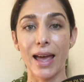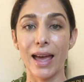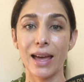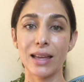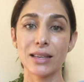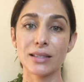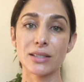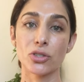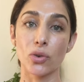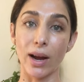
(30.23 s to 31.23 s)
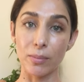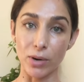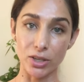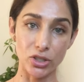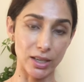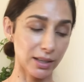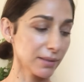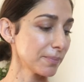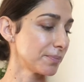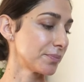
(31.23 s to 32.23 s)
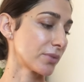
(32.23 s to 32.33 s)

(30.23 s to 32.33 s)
and dry brushing